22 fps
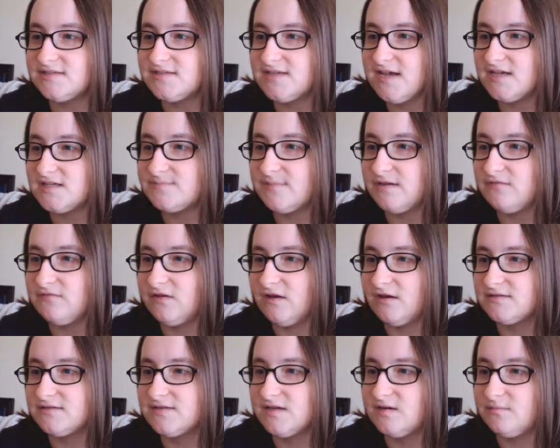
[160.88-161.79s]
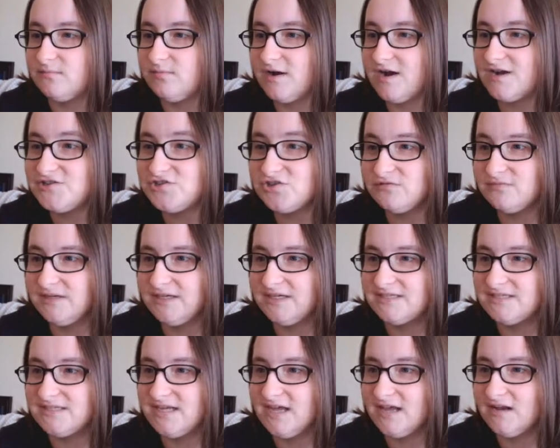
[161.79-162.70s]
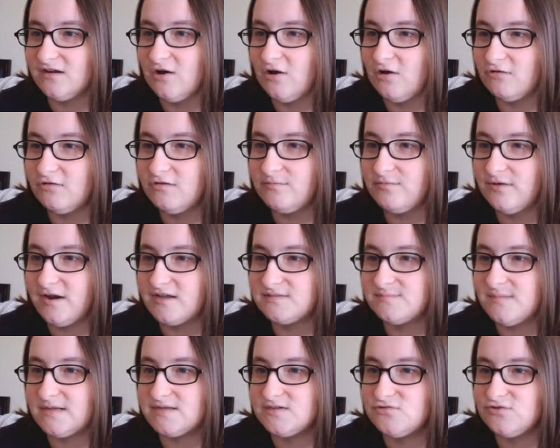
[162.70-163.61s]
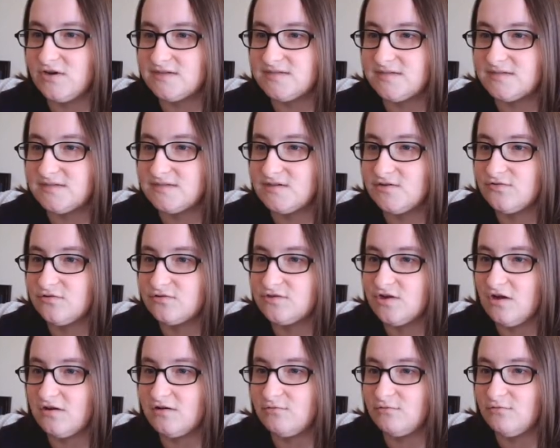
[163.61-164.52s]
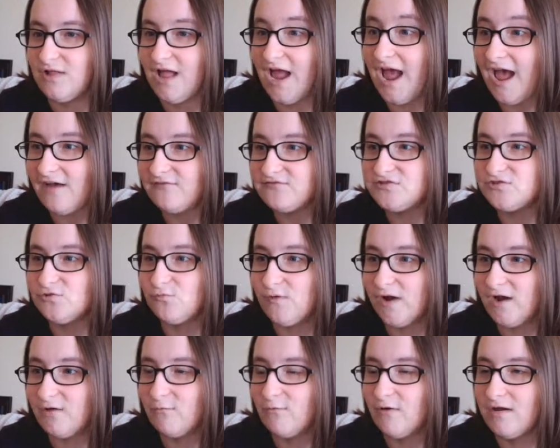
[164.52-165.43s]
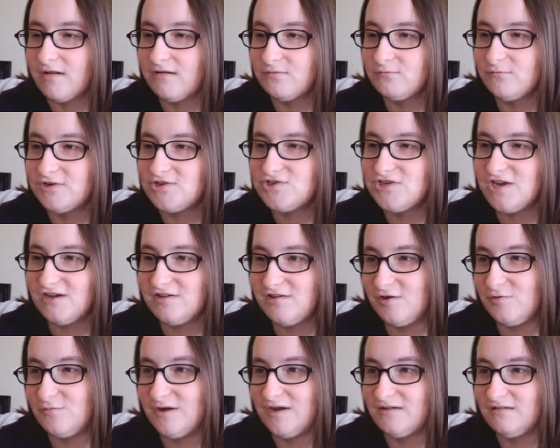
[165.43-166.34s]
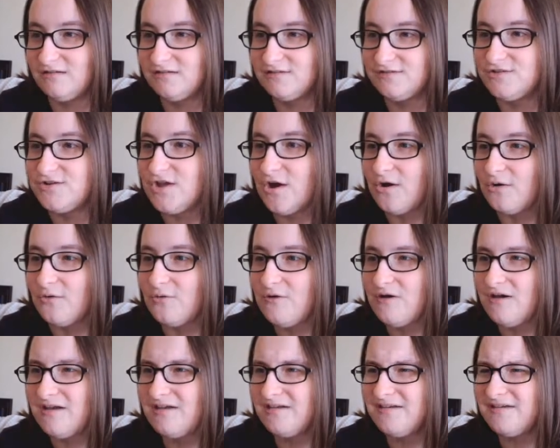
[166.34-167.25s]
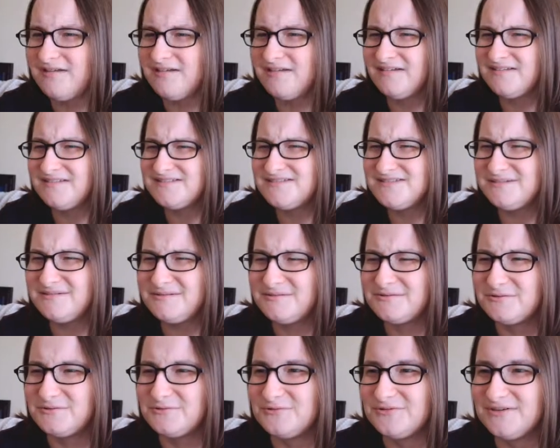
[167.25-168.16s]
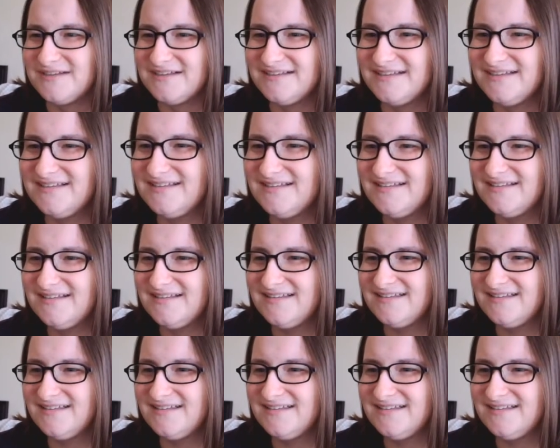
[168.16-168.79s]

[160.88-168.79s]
since asked my fiancé to pressure me into getting all the bridesmaids' dresses so their daughter will have to wear one, which lol, no. Dude,